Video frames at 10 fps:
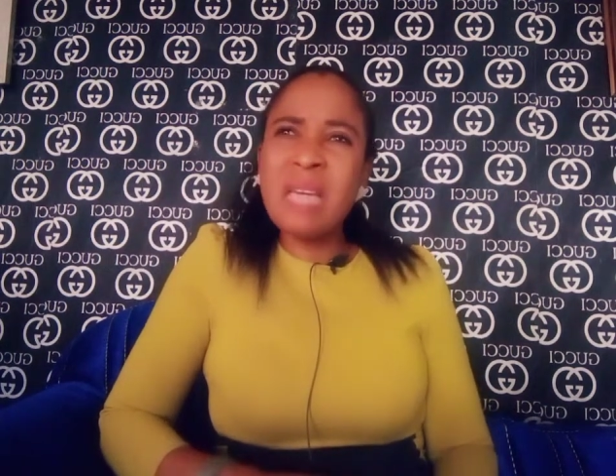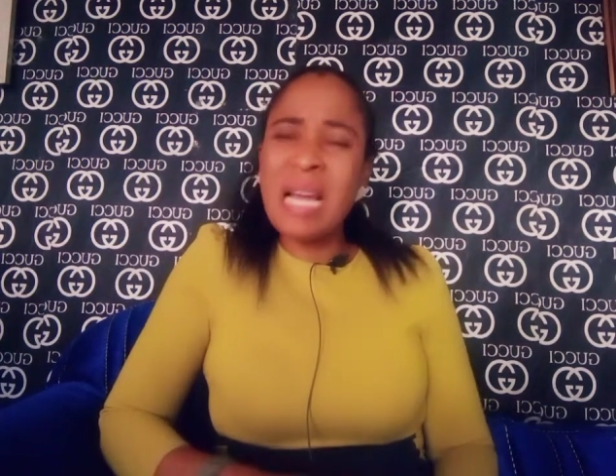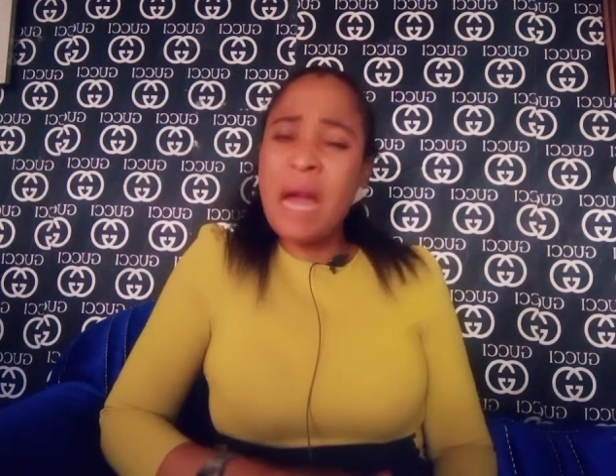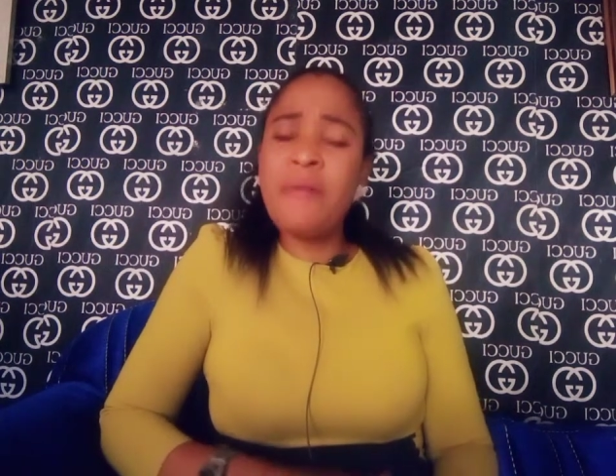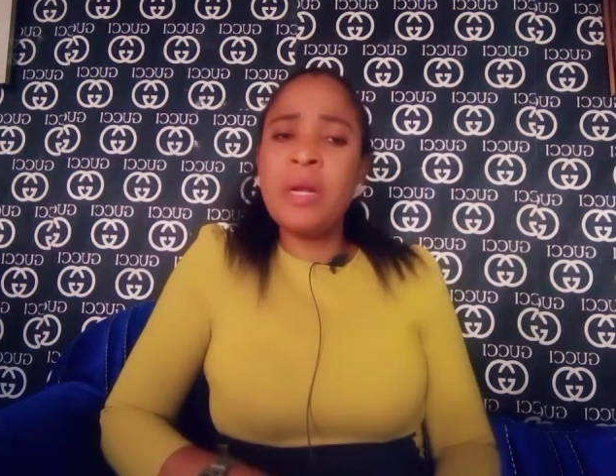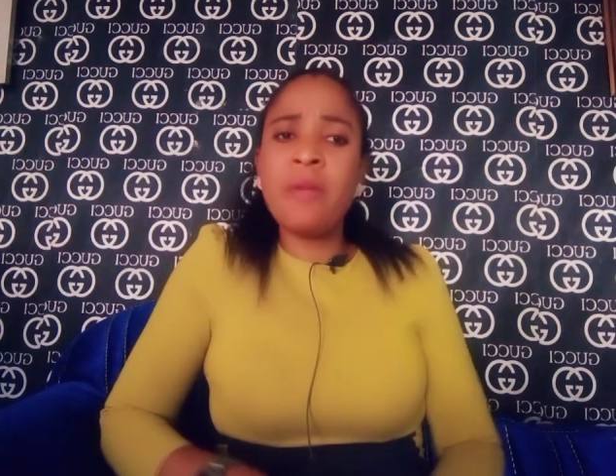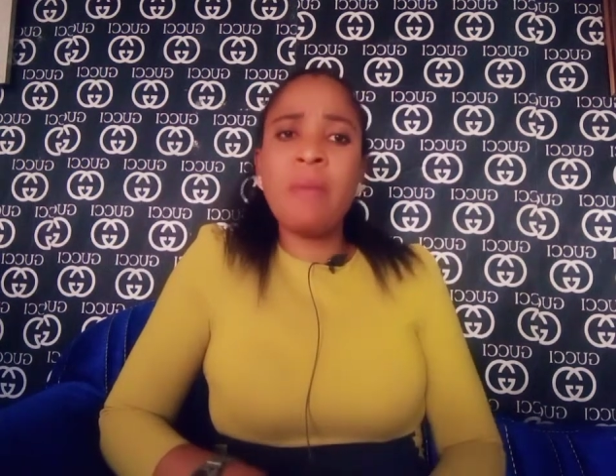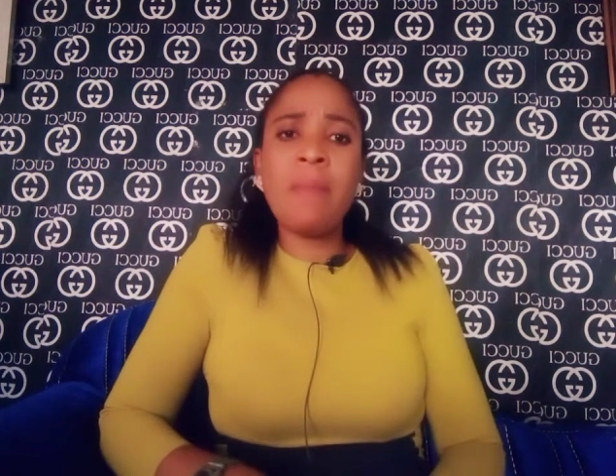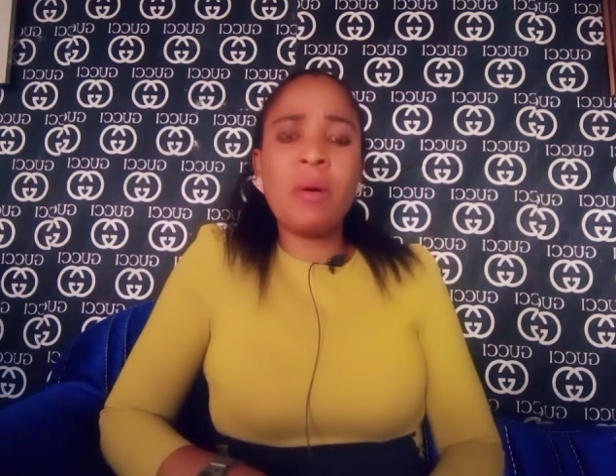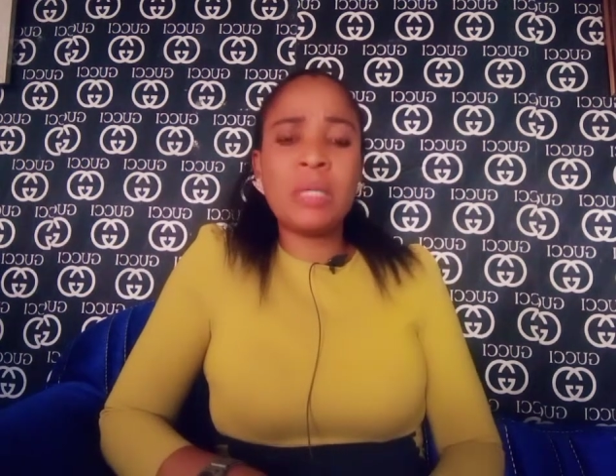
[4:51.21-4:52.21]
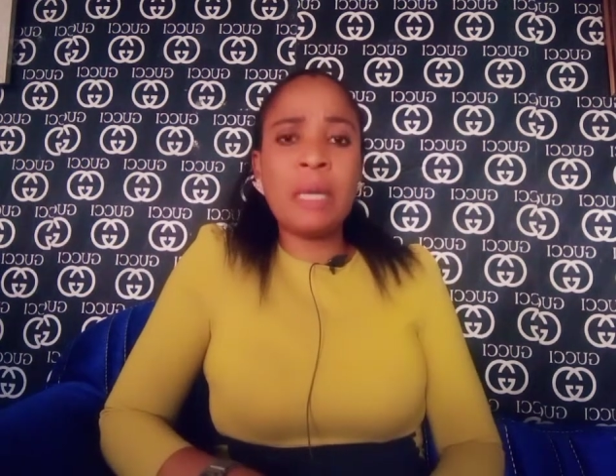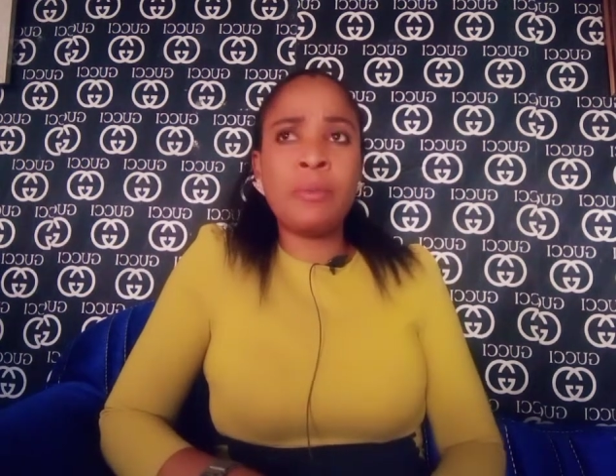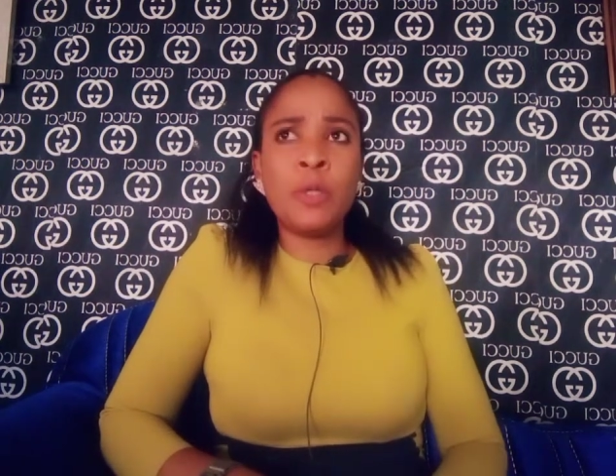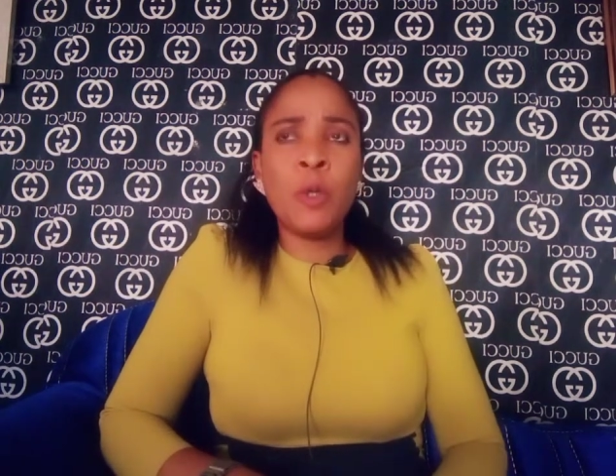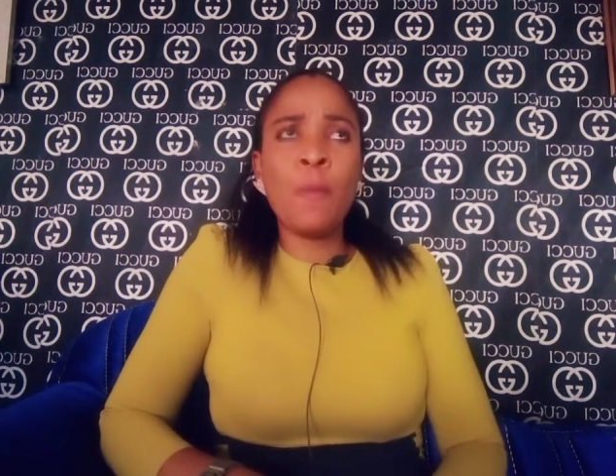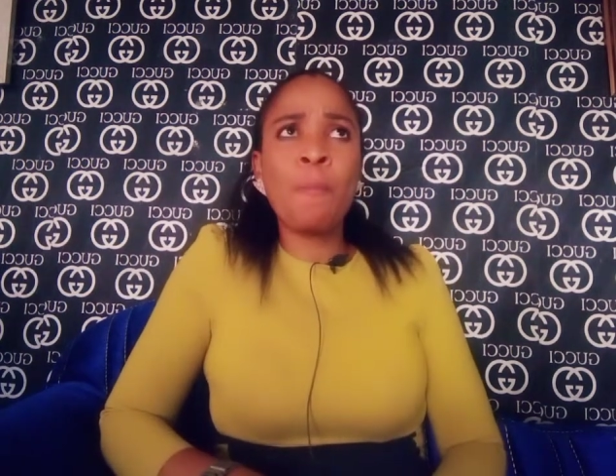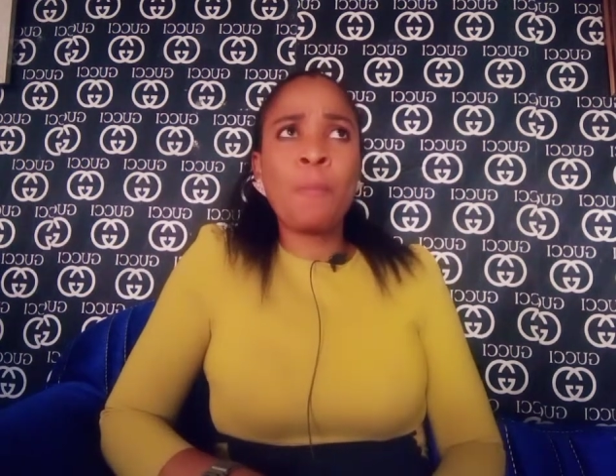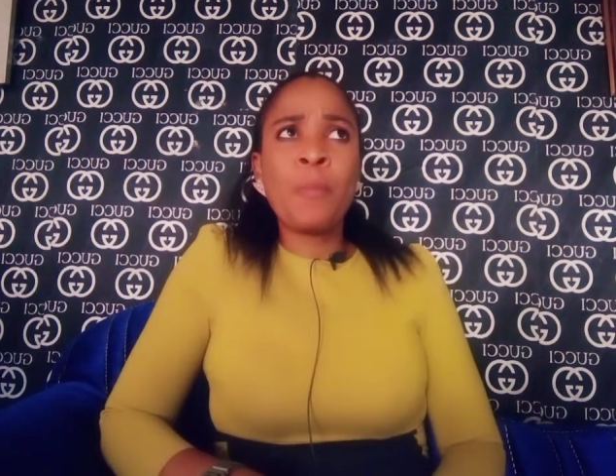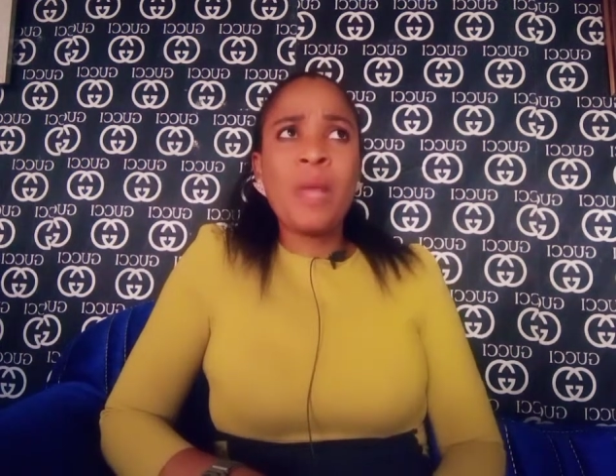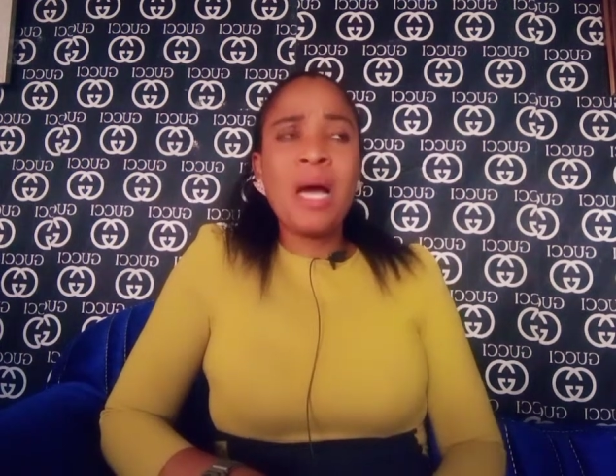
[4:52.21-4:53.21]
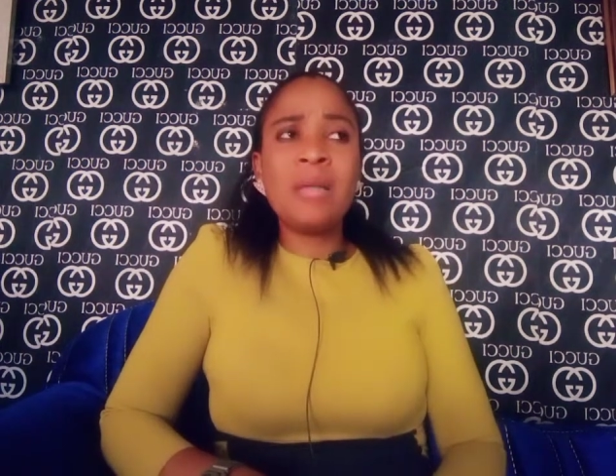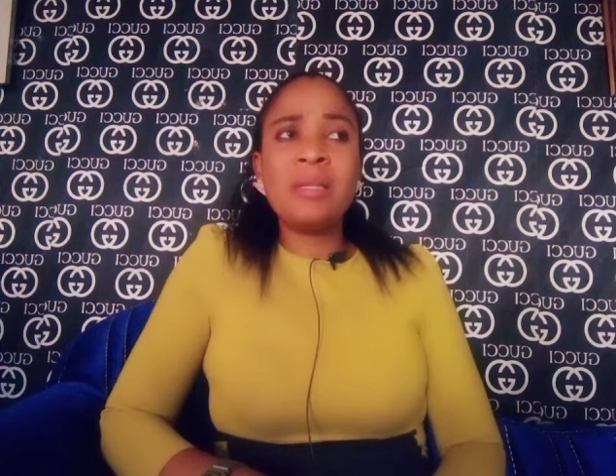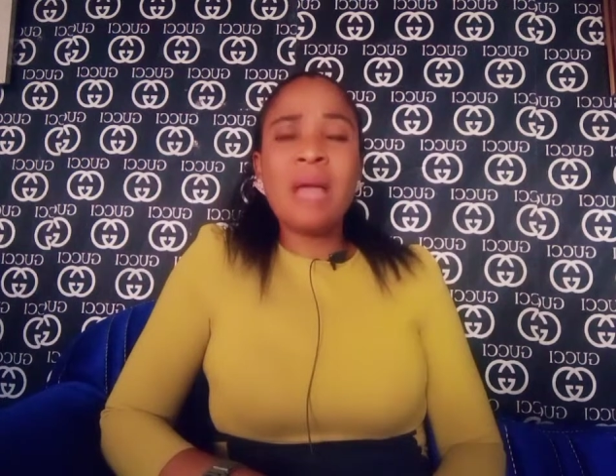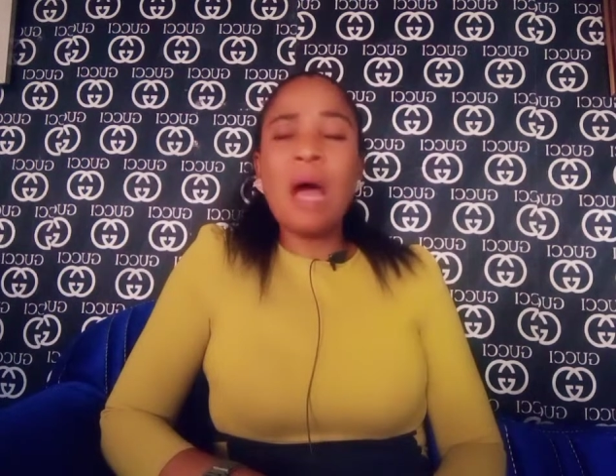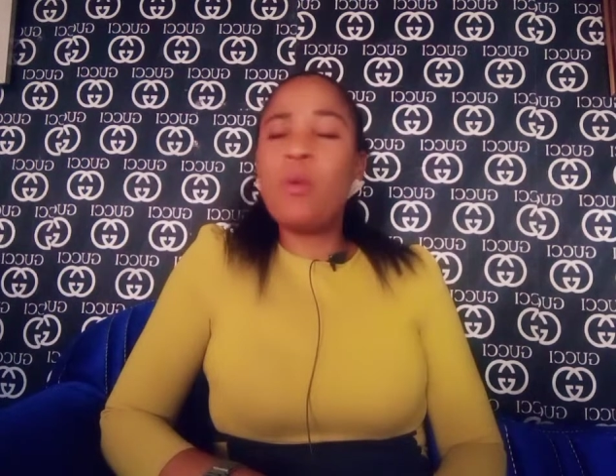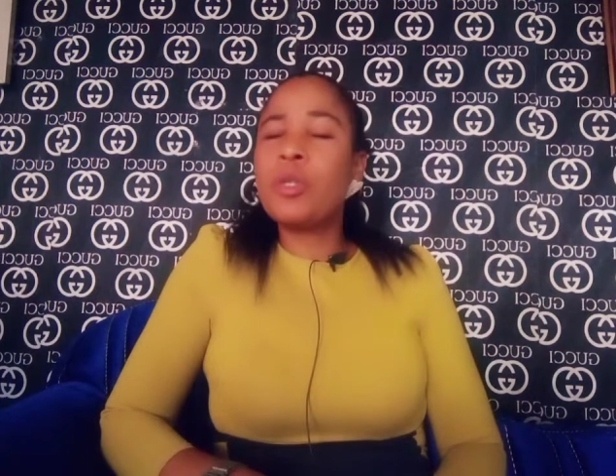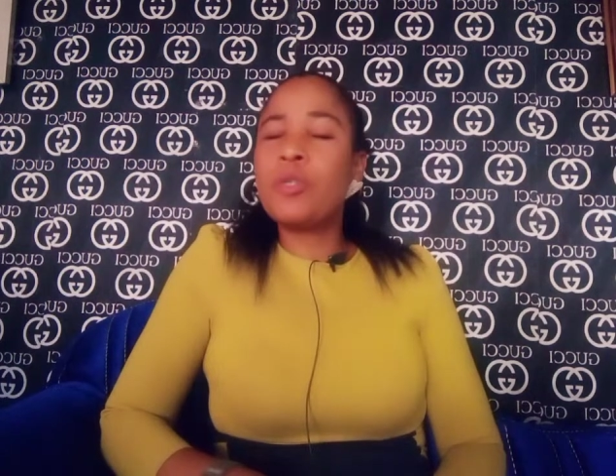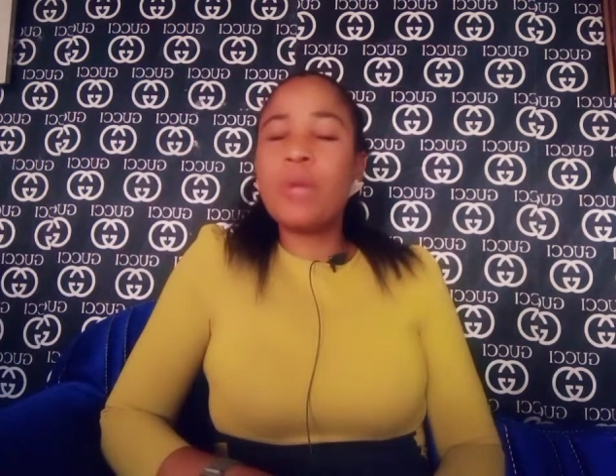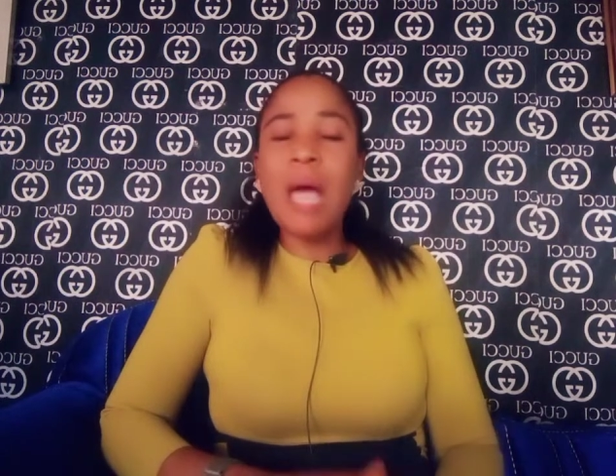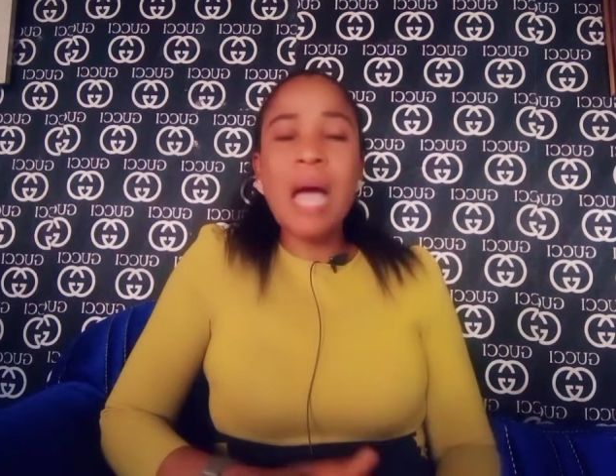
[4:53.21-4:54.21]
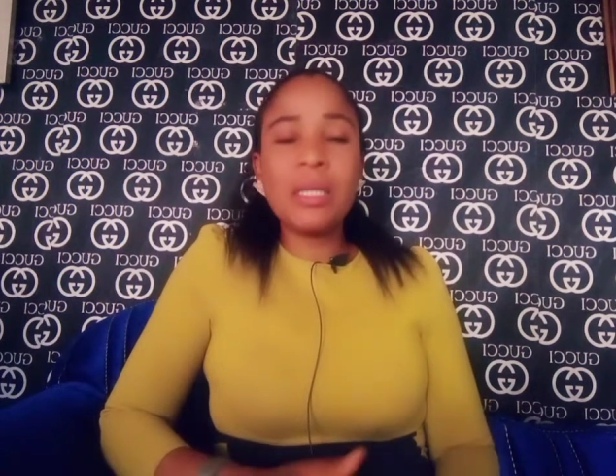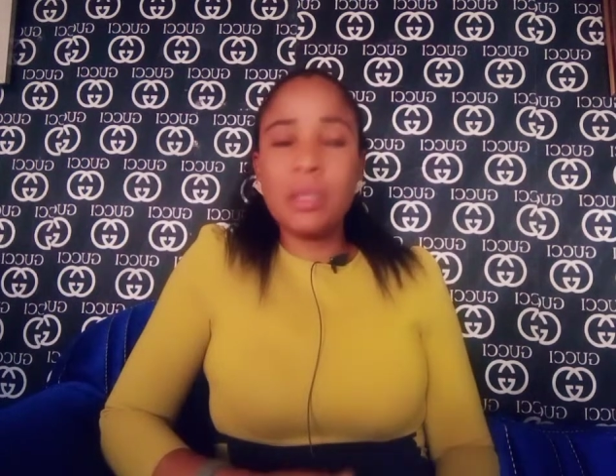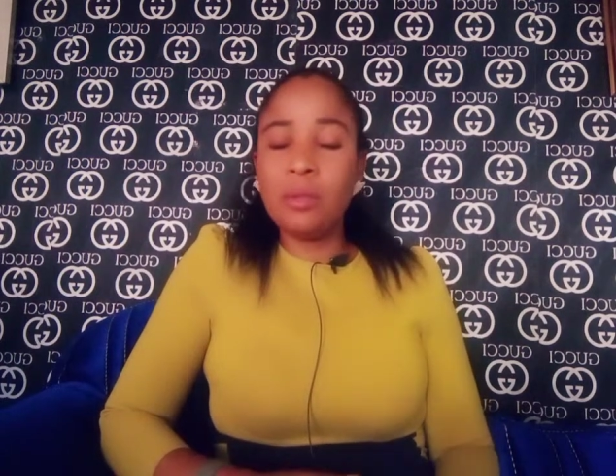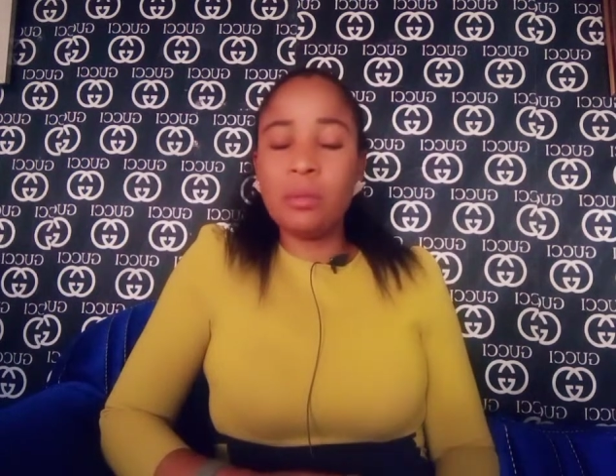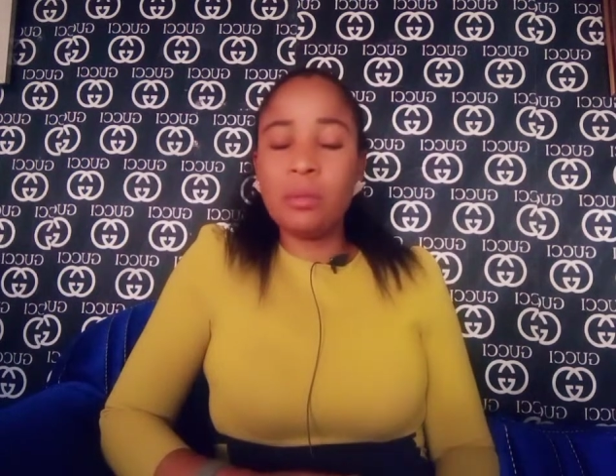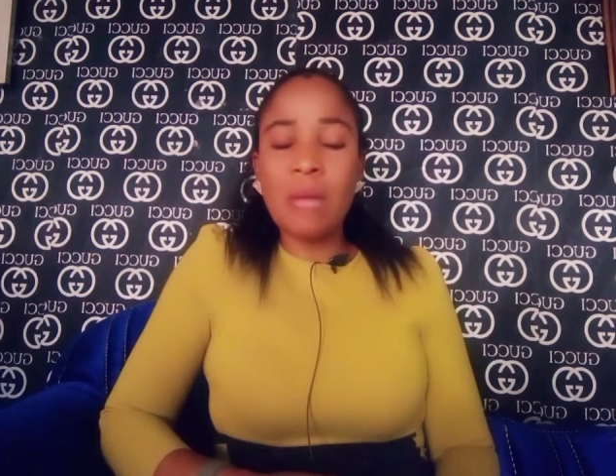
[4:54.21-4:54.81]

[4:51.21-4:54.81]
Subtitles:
I can't really remember what happened, and I was reacting.